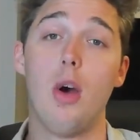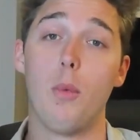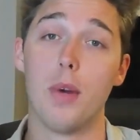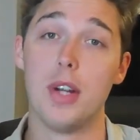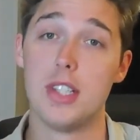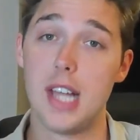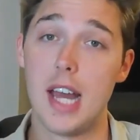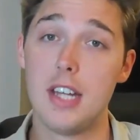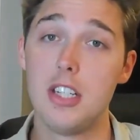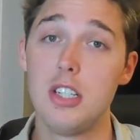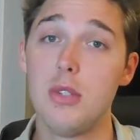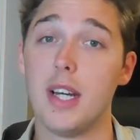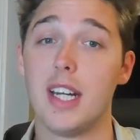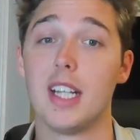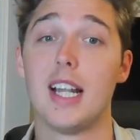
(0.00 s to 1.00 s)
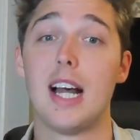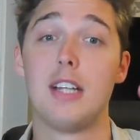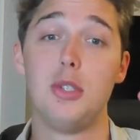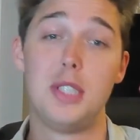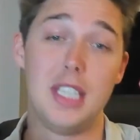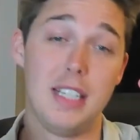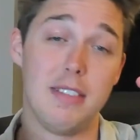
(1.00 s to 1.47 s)
What does that do? It allows
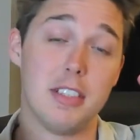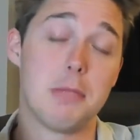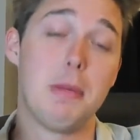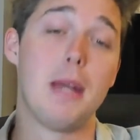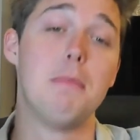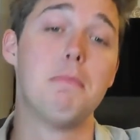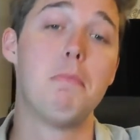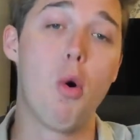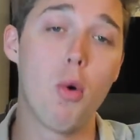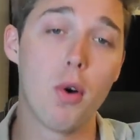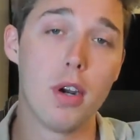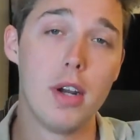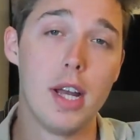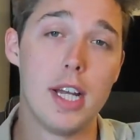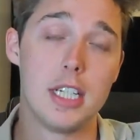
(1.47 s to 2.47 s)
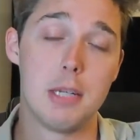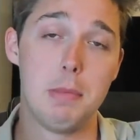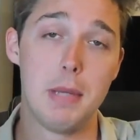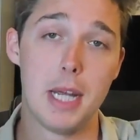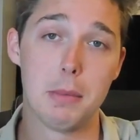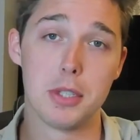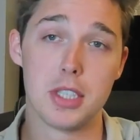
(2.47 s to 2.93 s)
you to even spend more to
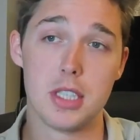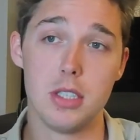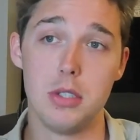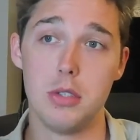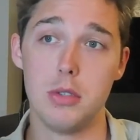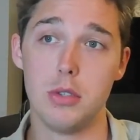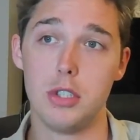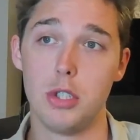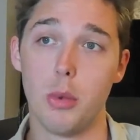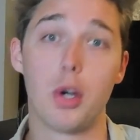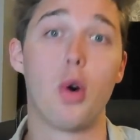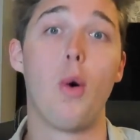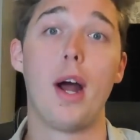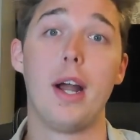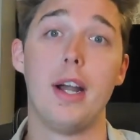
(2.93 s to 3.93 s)
be able to acquire